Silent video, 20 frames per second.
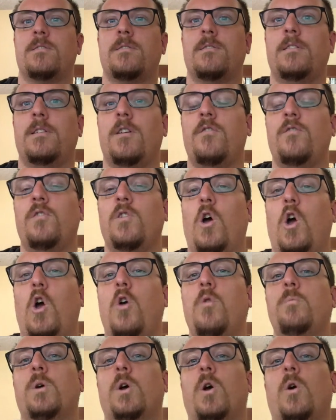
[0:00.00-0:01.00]
Your
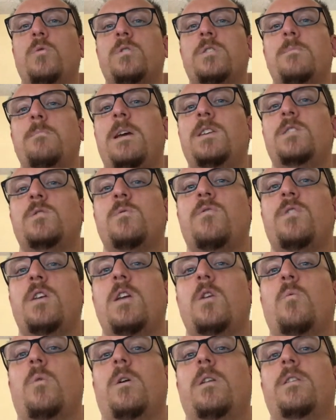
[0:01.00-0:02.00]
home culture makes you
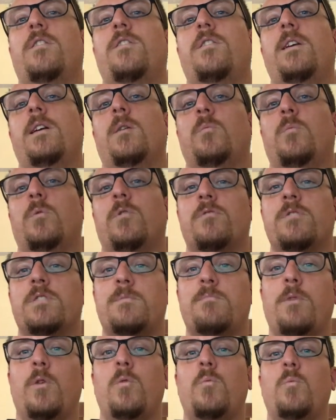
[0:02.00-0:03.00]
think one thing and would
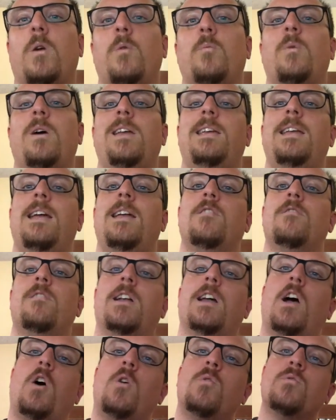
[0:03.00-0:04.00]
respond one way, yet you're in
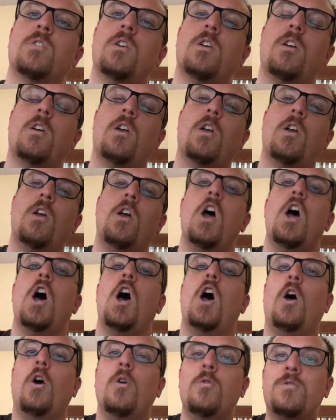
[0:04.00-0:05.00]
a host
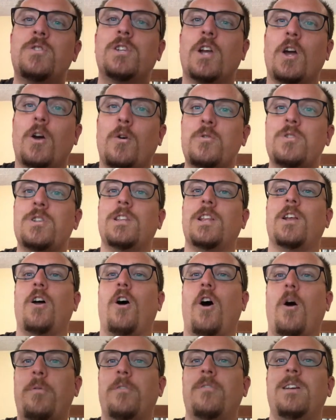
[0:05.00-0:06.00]
culture that
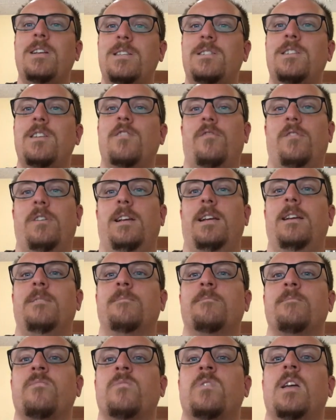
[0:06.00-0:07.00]
operates differently
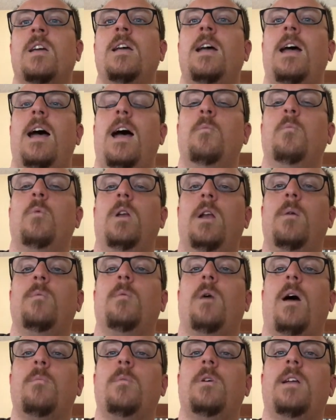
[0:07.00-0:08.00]
and
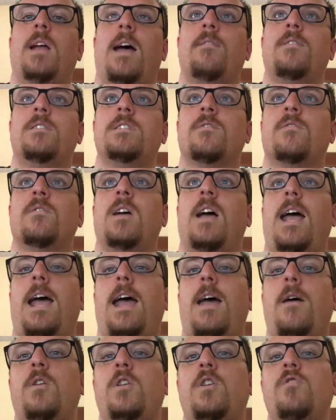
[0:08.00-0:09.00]
would have a different.
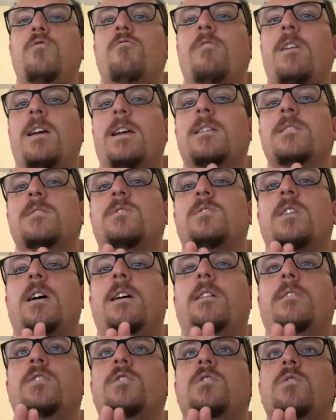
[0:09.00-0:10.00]
How do you
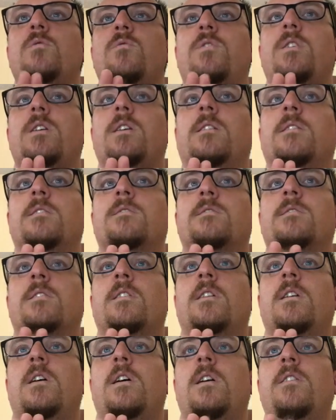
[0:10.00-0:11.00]
reconcile the two things
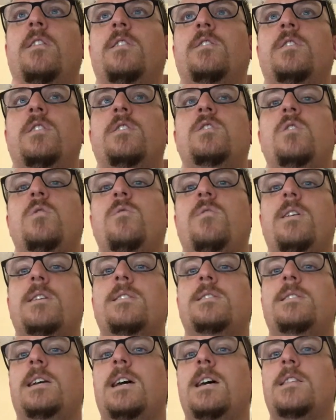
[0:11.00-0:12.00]

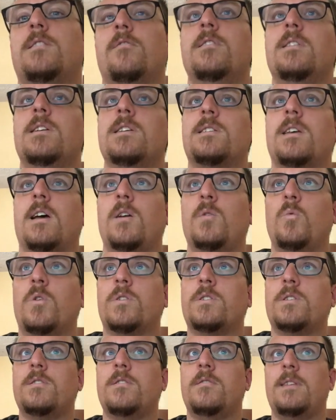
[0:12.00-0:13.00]
together and decide what
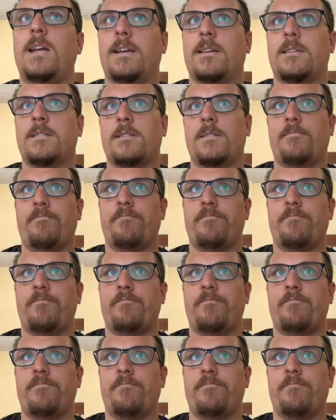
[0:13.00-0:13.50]
to do next?